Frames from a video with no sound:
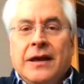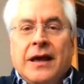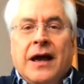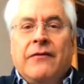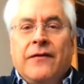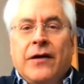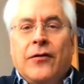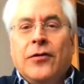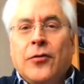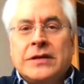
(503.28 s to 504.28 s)
I've
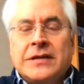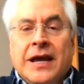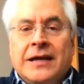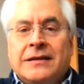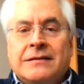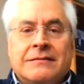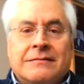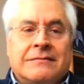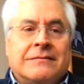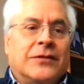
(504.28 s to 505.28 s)
always liked
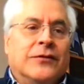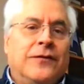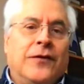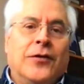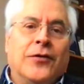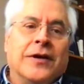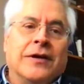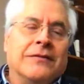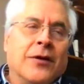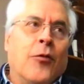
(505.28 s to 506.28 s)
to follow
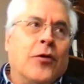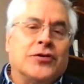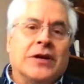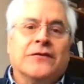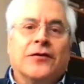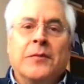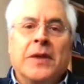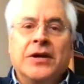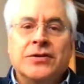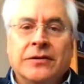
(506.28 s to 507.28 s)
the word
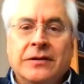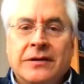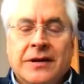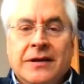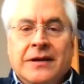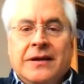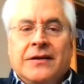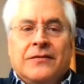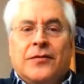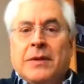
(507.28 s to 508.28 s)
transformation
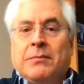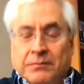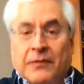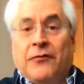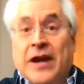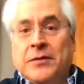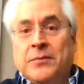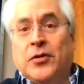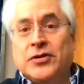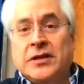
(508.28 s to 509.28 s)
from a very
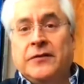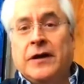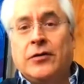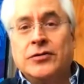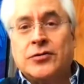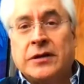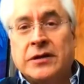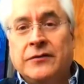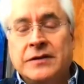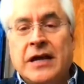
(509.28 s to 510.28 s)
positive and
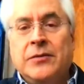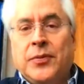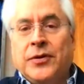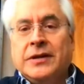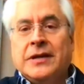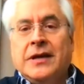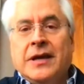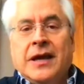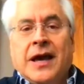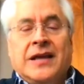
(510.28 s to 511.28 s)
constructive standpoint.
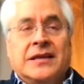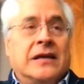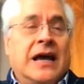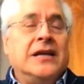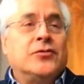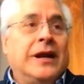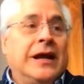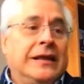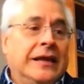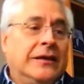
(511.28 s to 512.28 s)
And that is what I
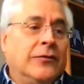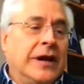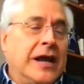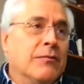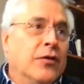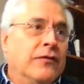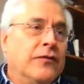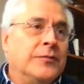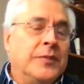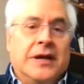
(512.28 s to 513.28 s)
did when I moved
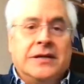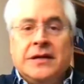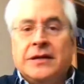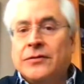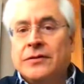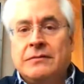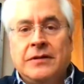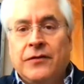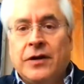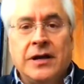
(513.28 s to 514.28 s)
with P&G to
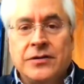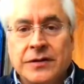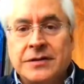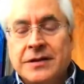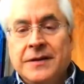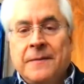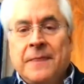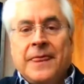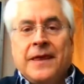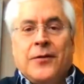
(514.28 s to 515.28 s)
different countries.
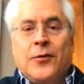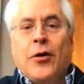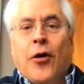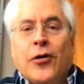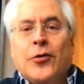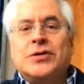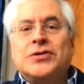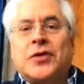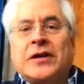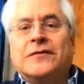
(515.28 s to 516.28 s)
We always
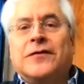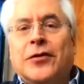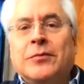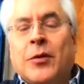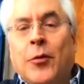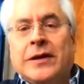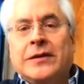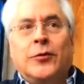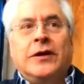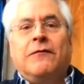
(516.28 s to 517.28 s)
transform what
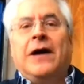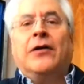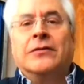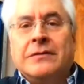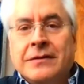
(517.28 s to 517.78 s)
we found.